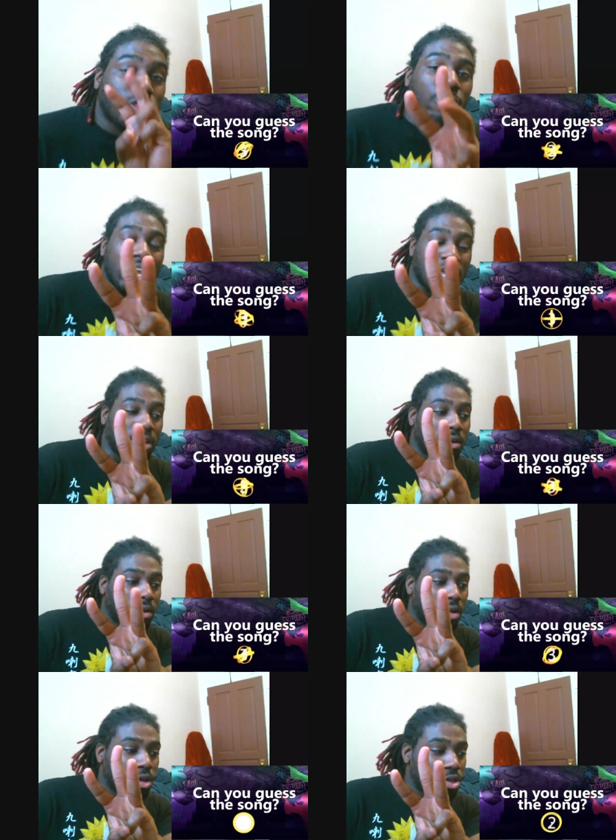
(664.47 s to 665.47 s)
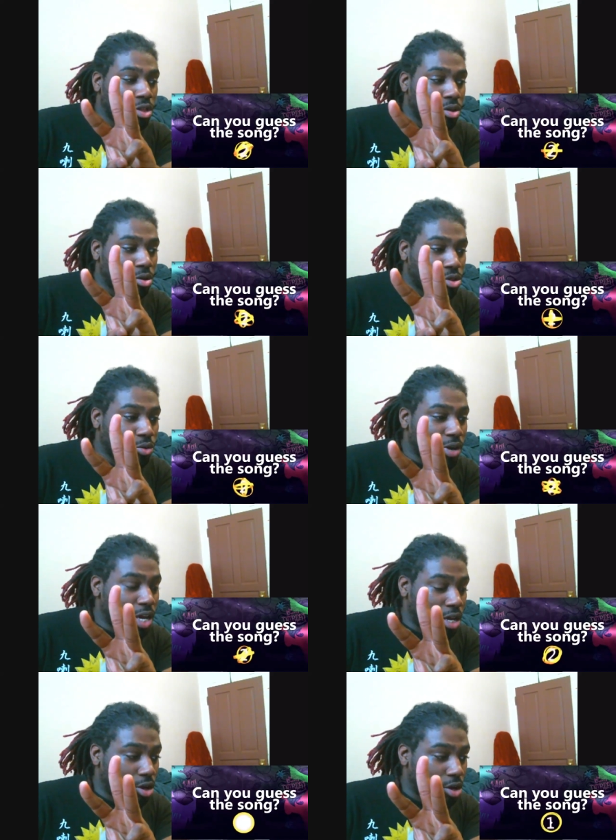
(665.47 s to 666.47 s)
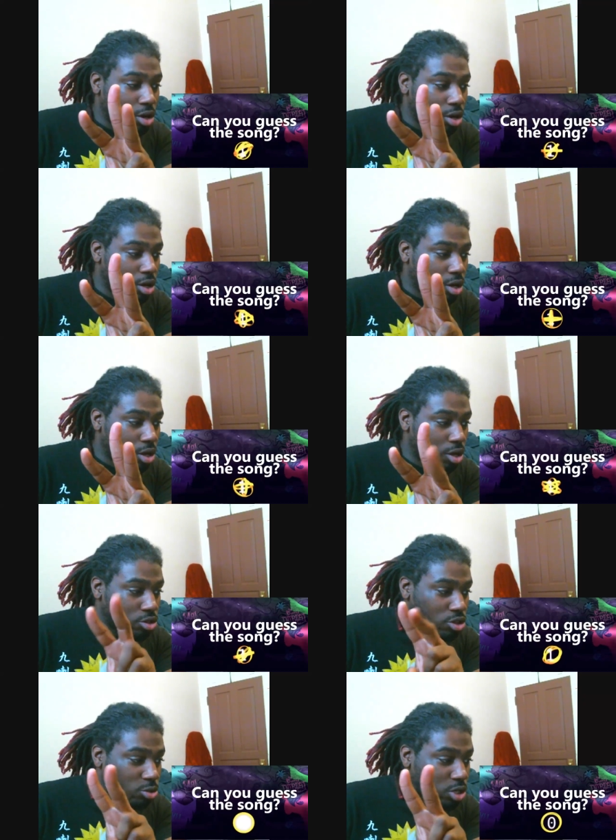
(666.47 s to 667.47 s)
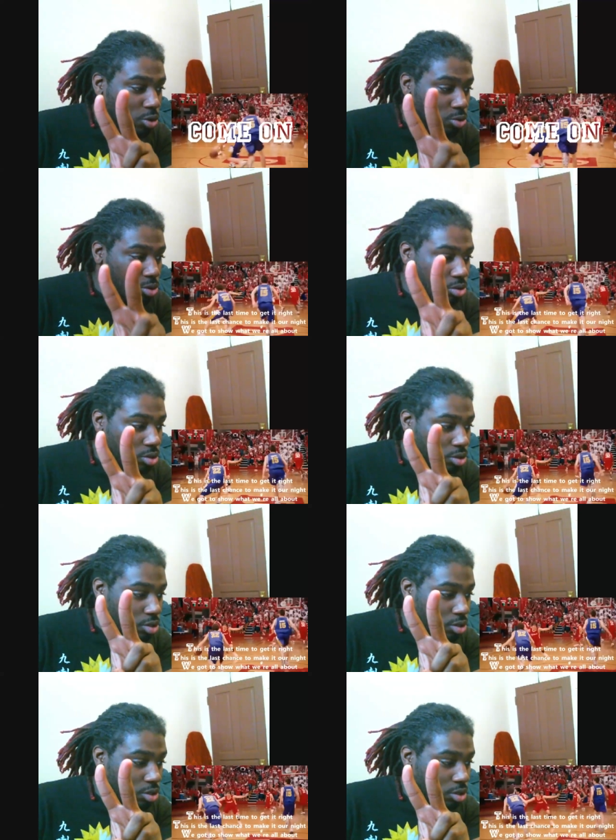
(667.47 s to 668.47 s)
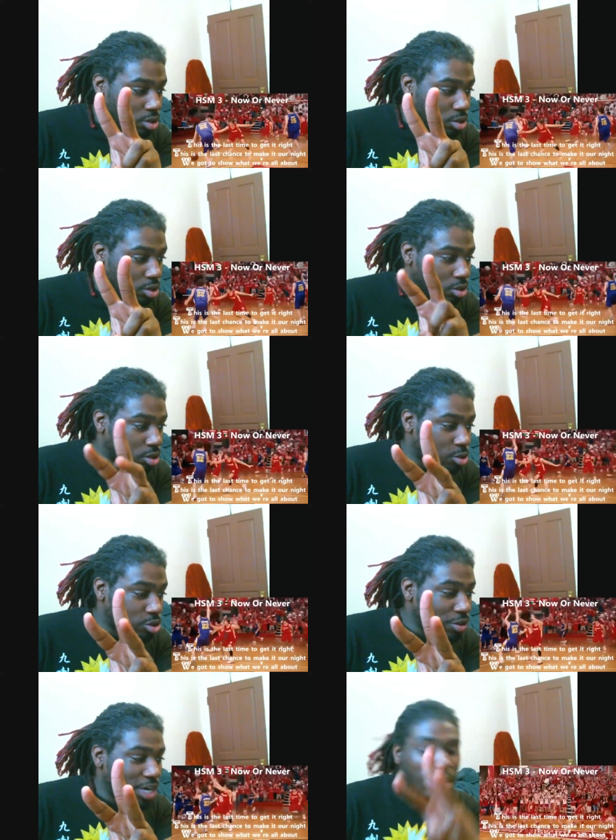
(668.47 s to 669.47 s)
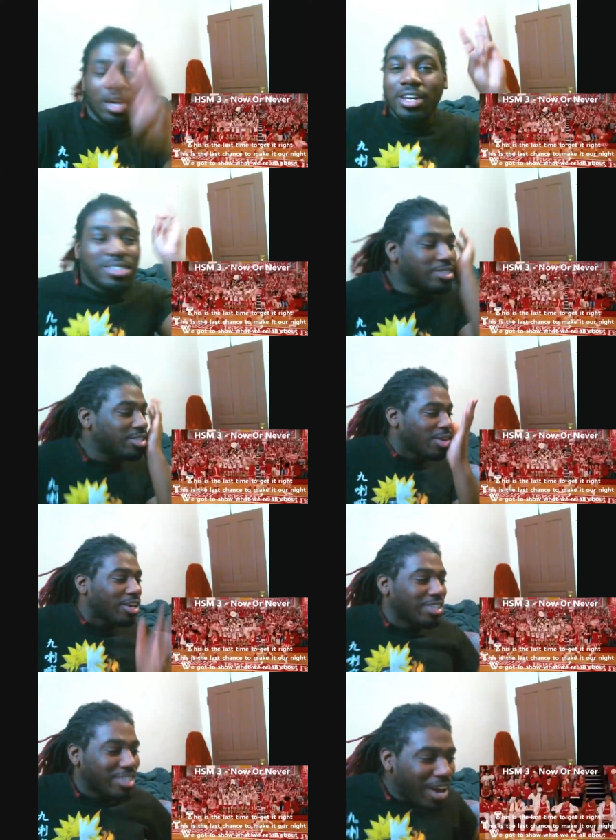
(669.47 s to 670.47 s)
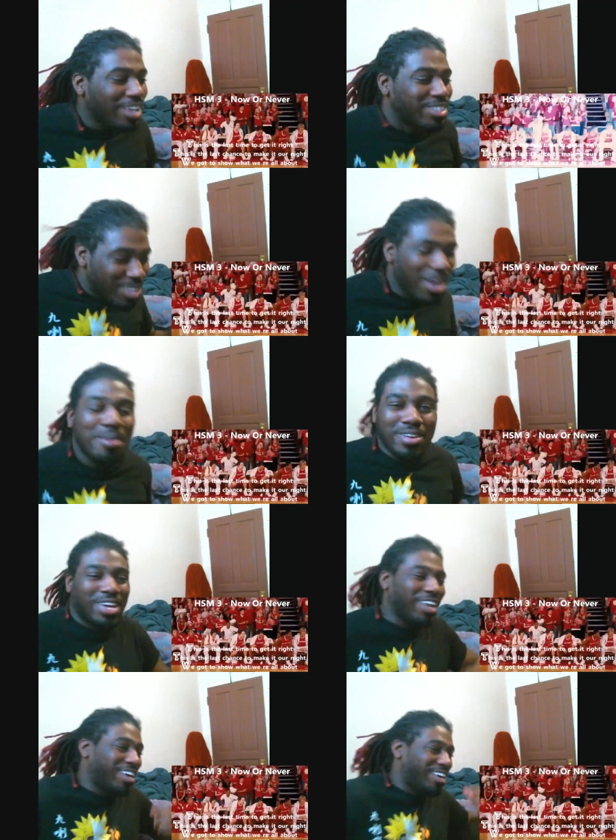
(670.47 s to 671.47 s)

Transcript: Three. Three. No, two. No, three. God damn it!